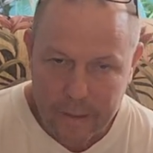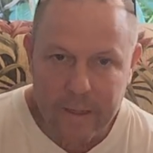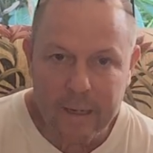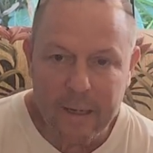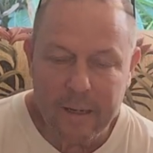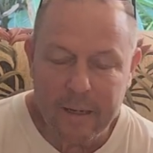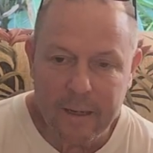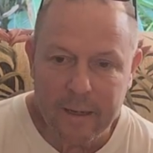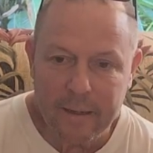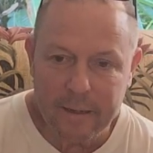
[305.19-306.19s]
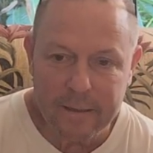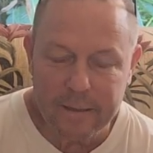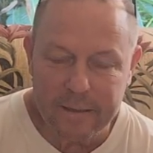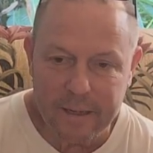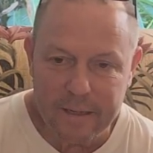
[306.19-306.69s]
and
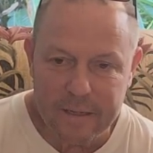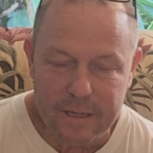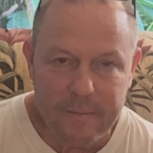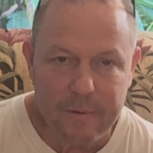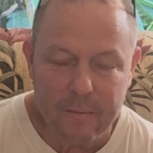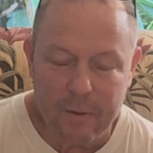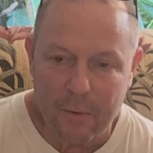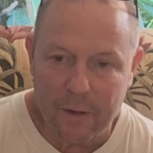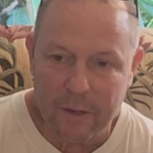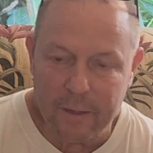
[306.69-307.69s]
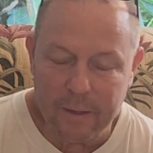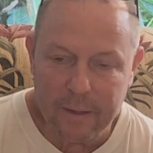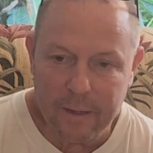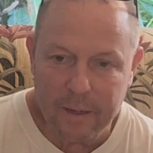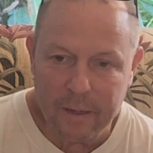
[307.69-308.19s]
it doesn't seem to be working,
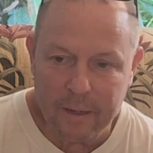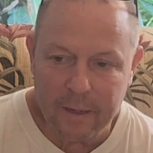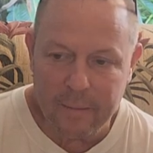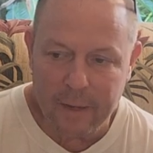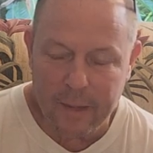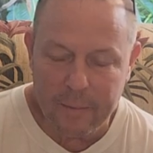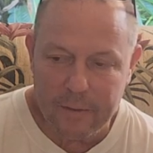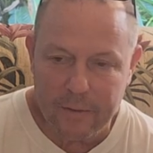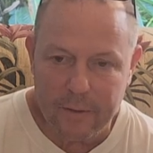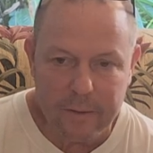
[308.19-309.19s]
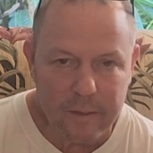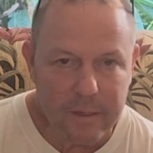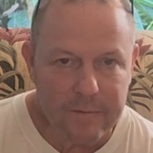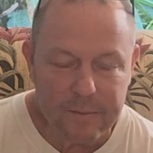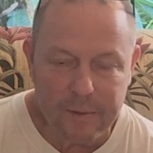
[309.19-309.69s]
and maybe you can
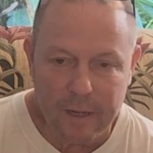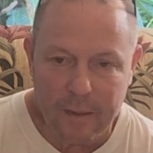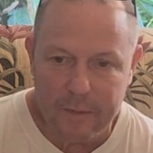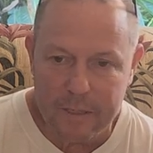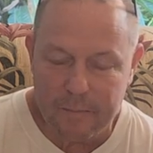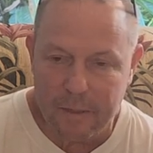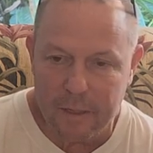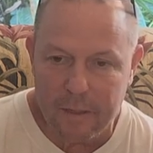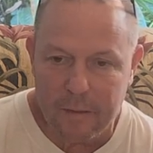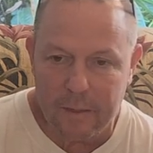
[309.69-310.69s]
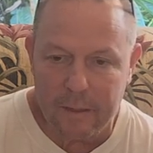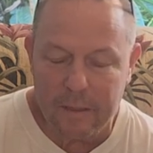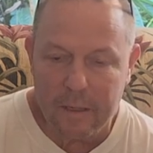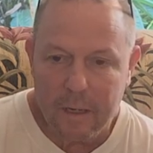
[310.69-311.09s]
leave some comments below.